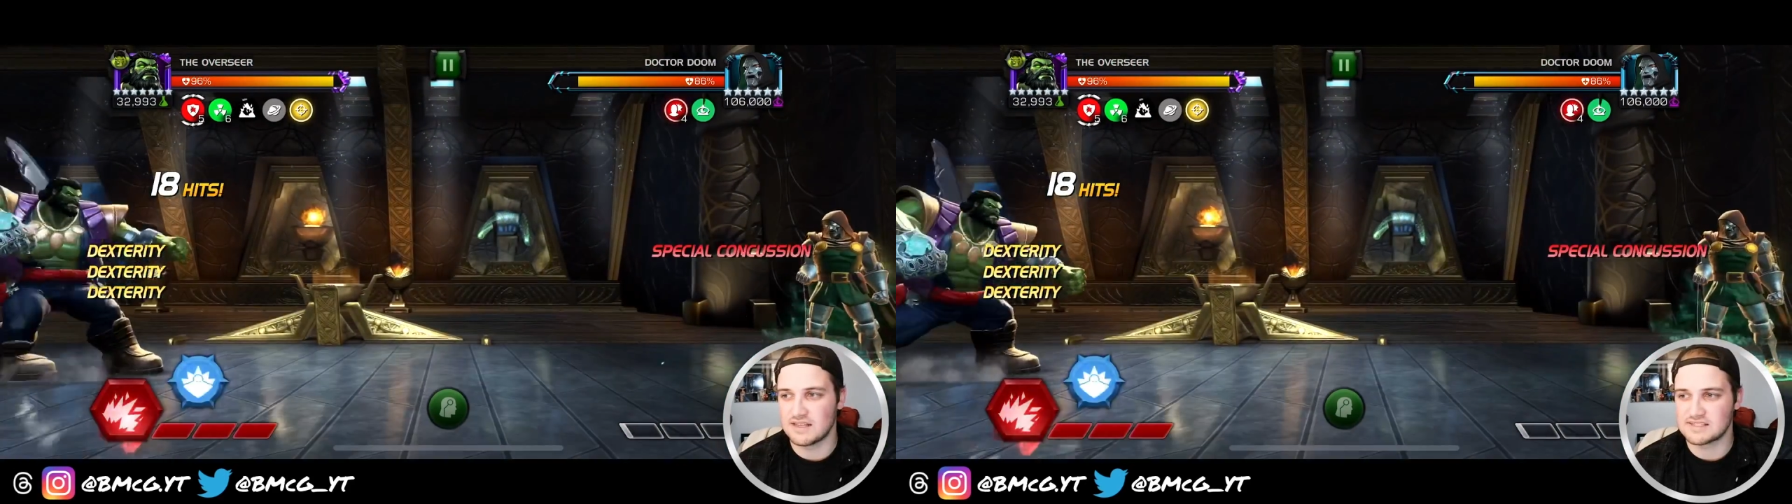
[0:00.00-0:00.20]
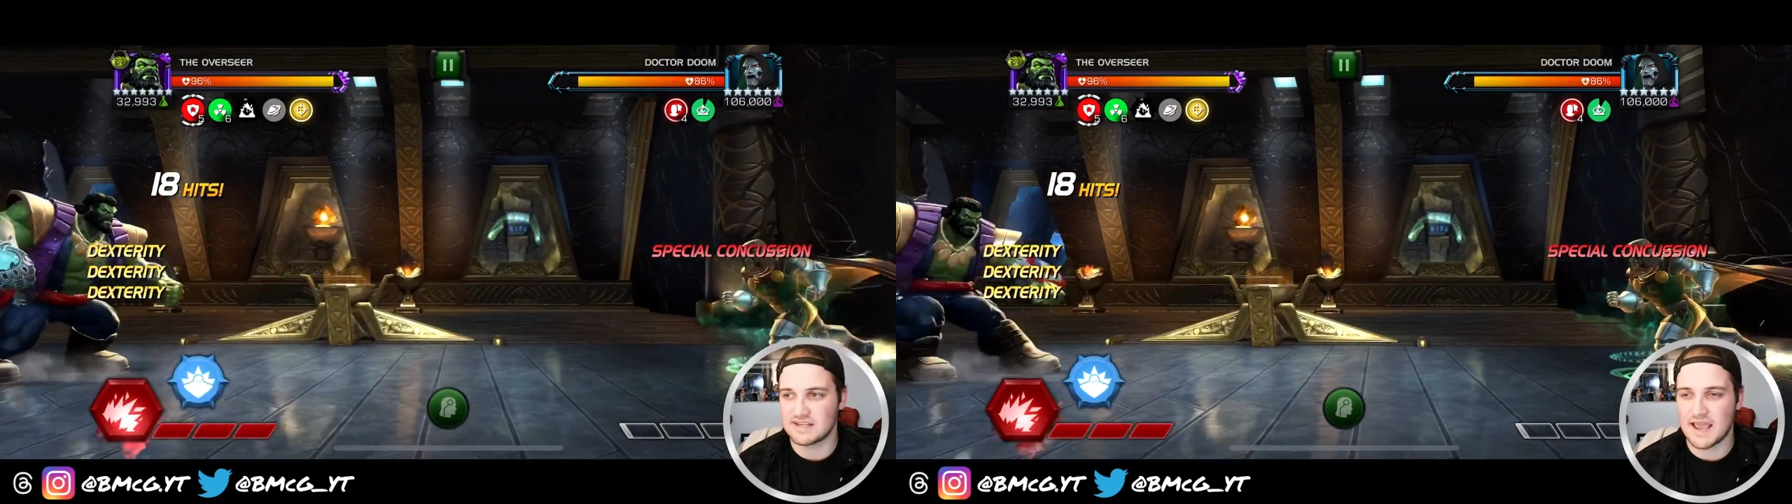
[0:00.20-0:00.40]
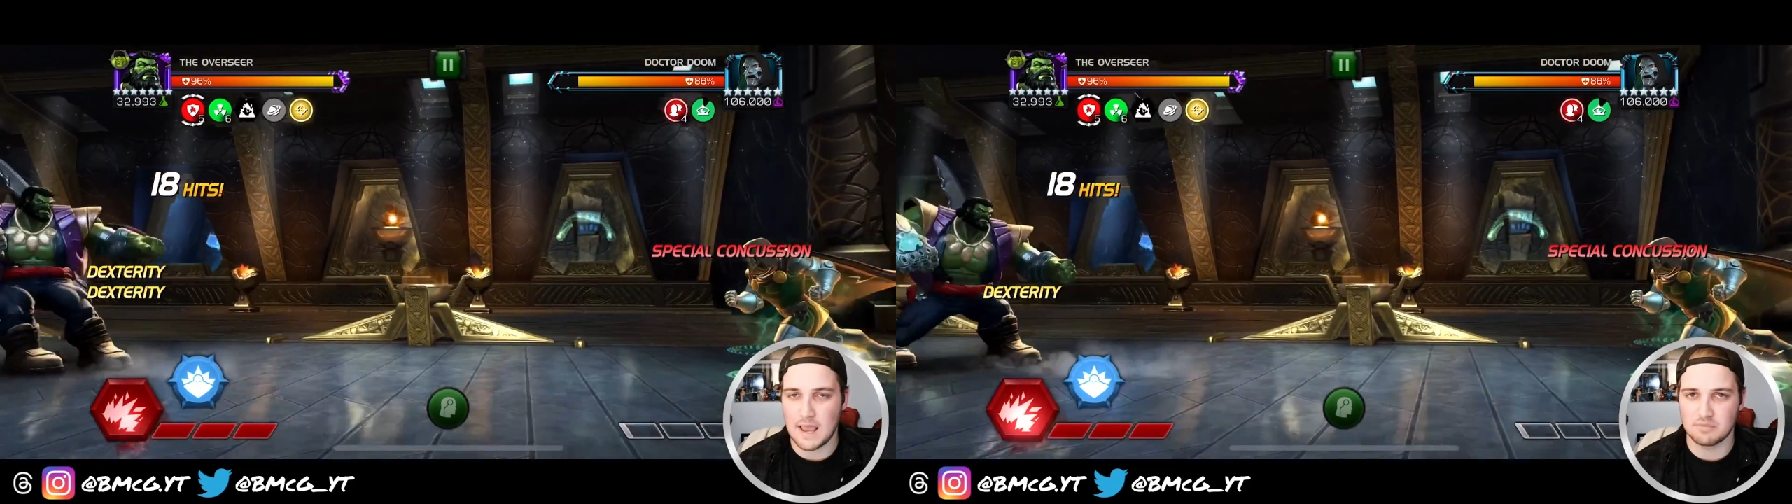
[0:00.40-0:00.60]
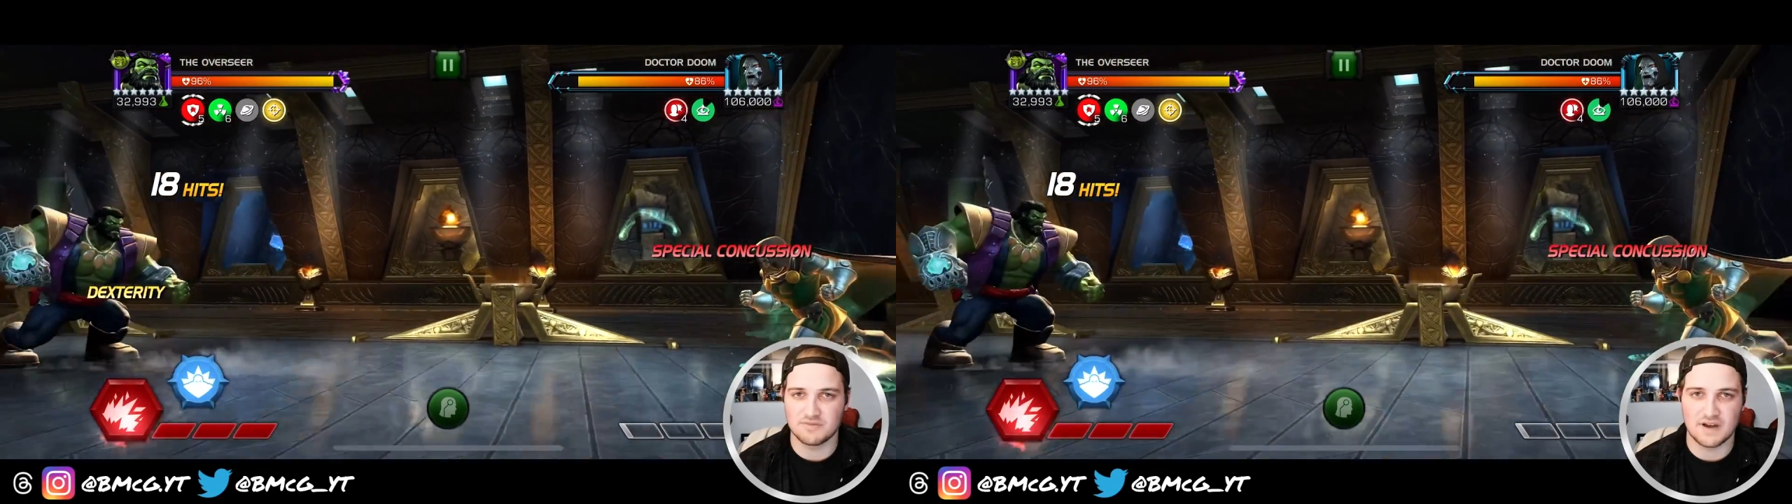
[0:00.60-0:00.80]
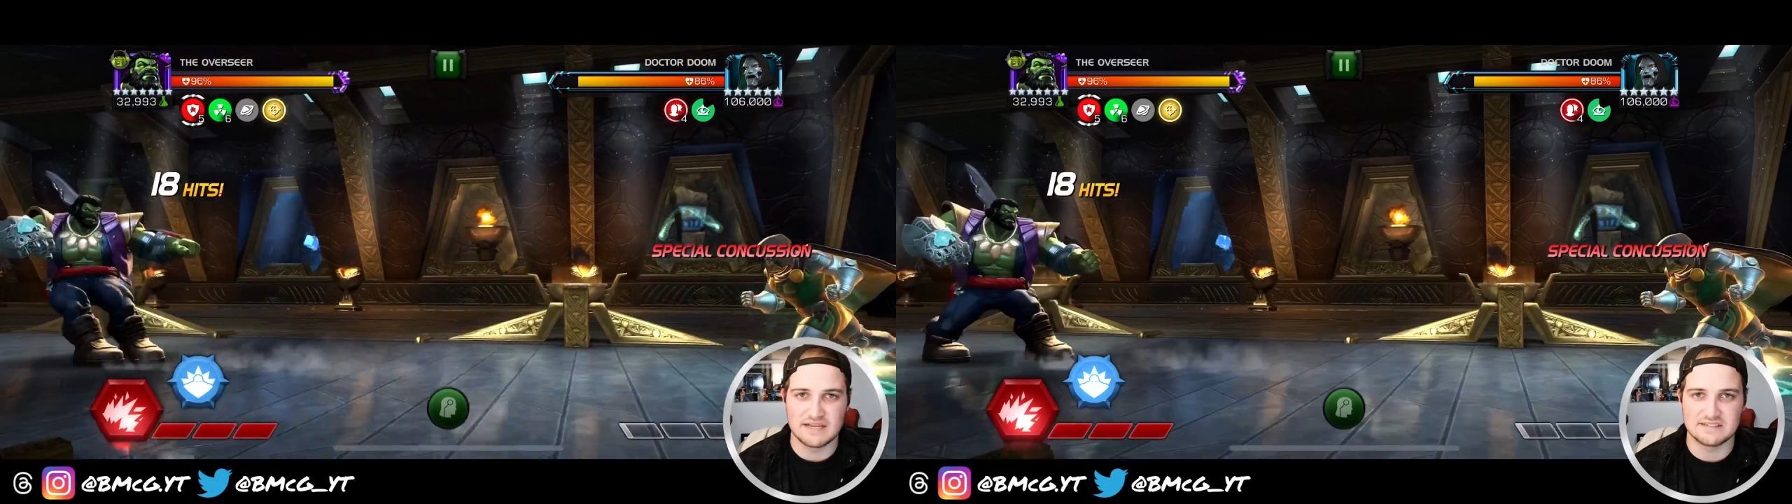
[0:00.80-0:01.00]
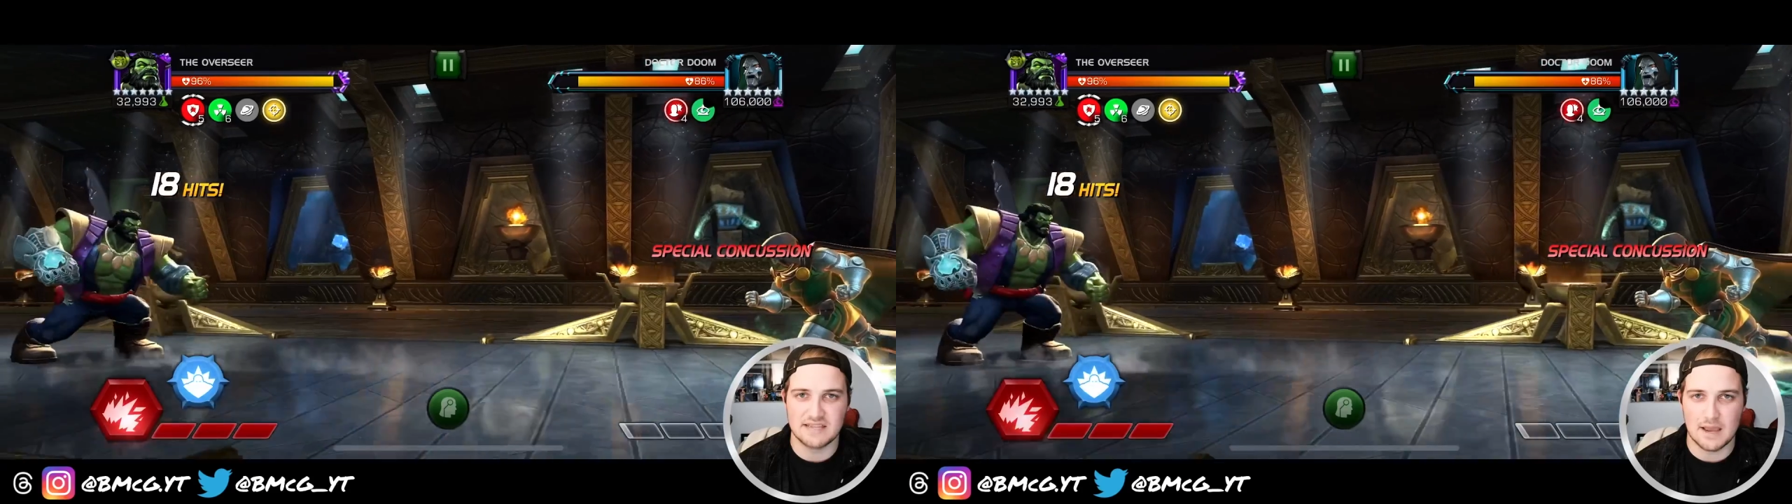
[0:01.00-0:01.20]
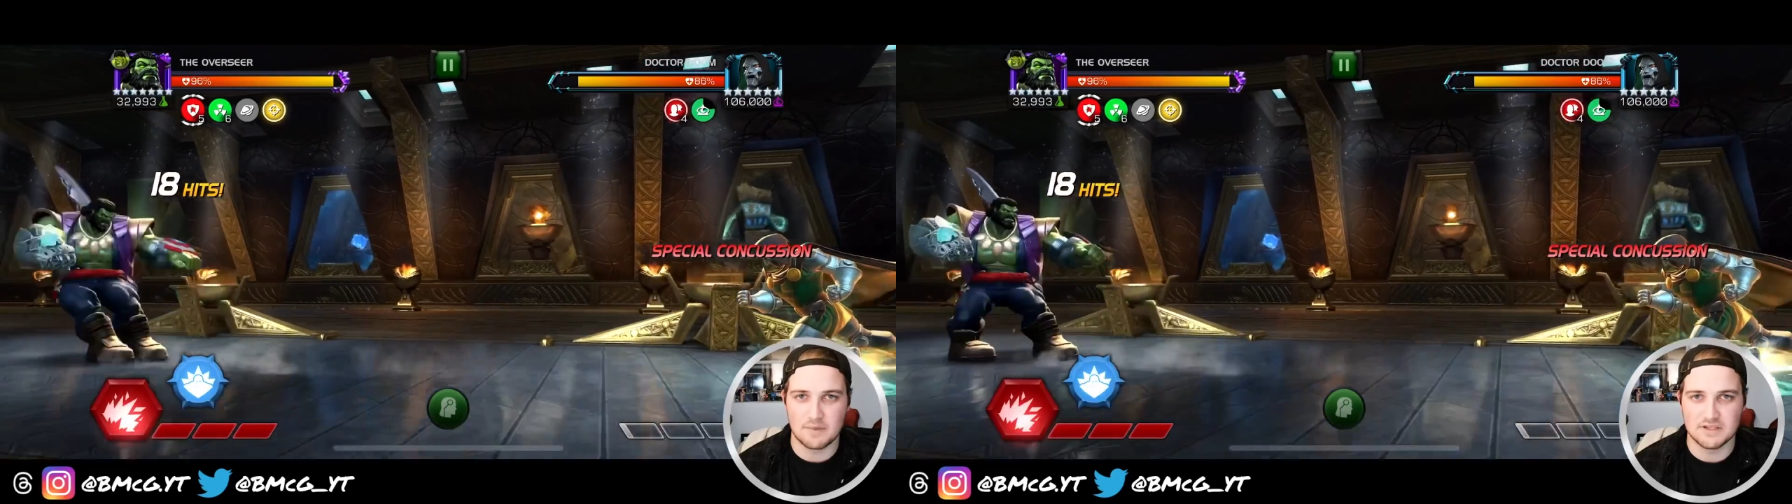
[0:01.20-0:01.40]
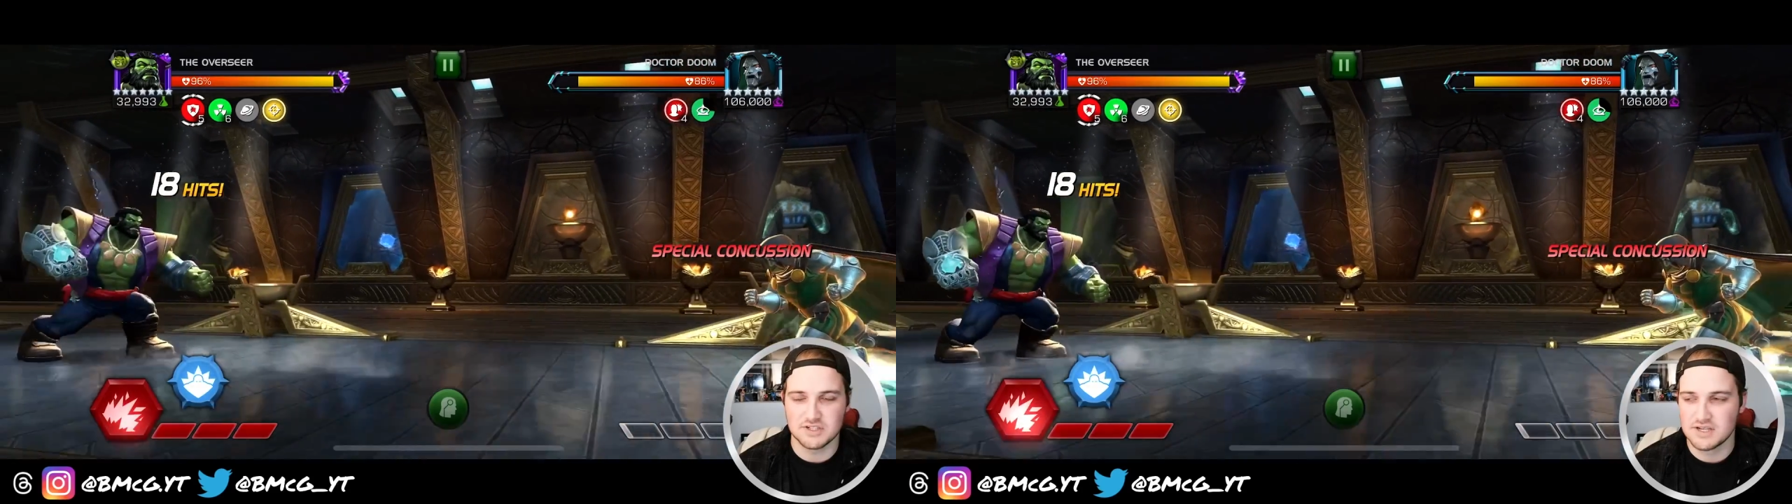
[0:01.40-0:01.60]
that's going to amplify his
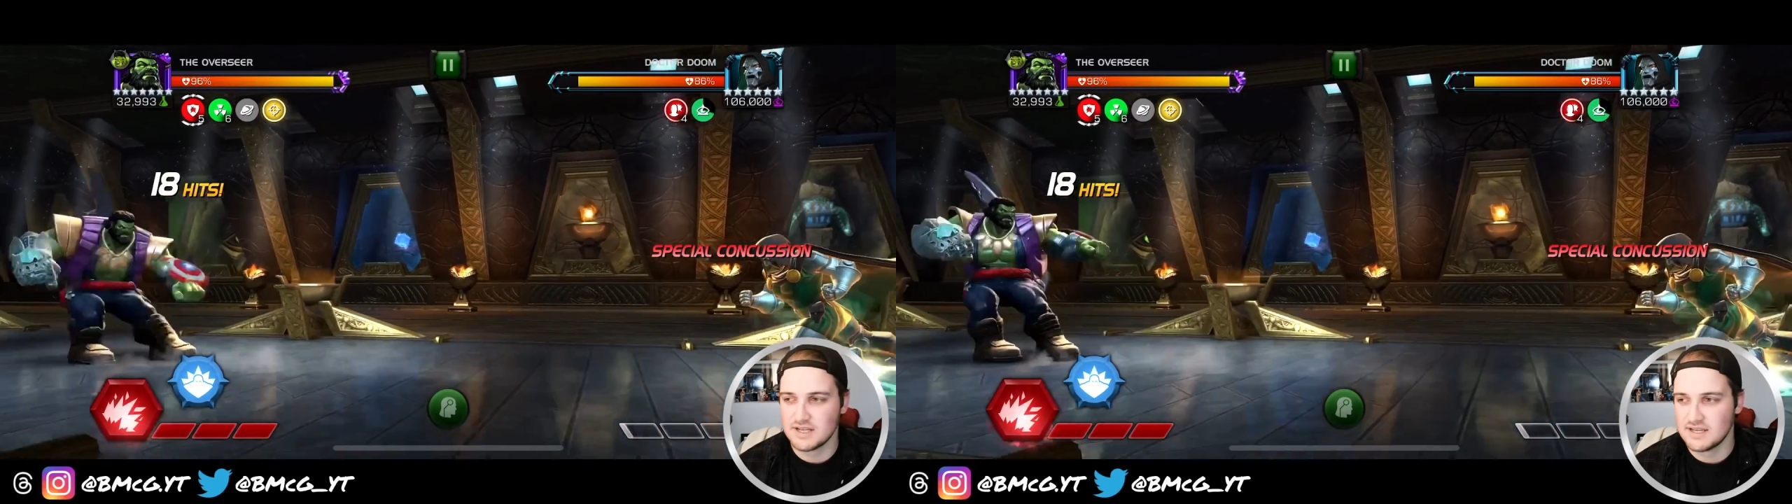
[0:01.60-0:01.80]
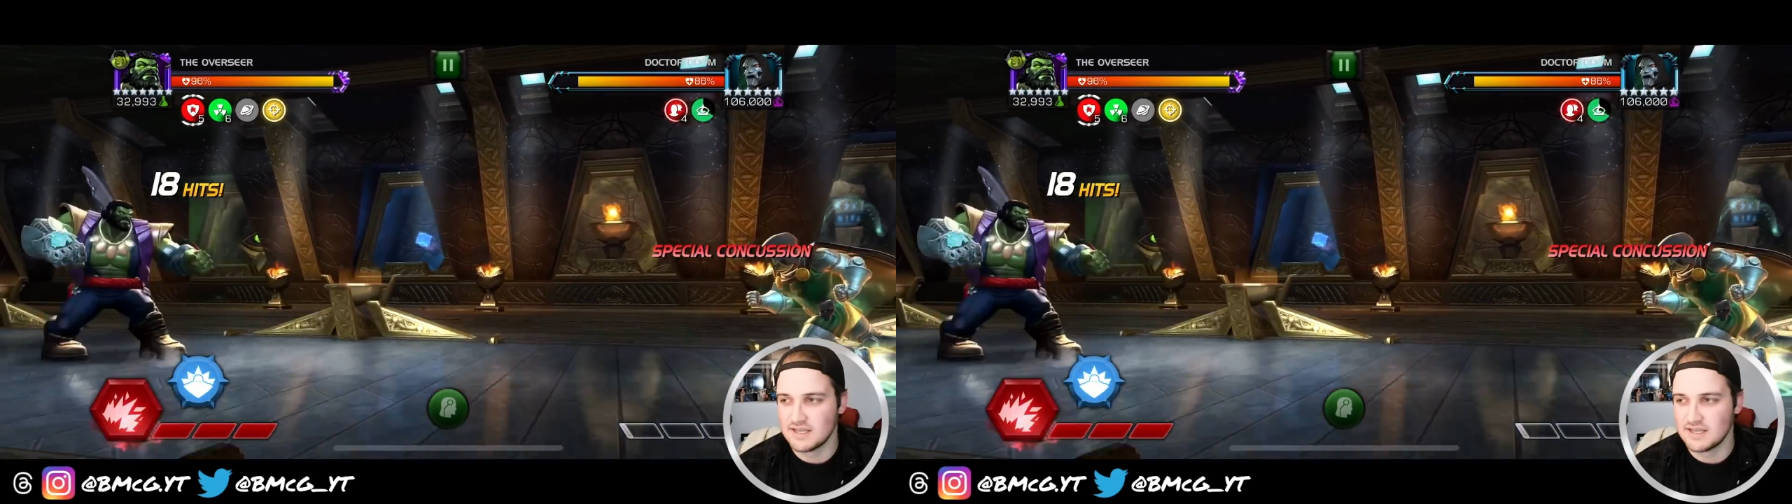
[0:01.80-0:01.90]
damage.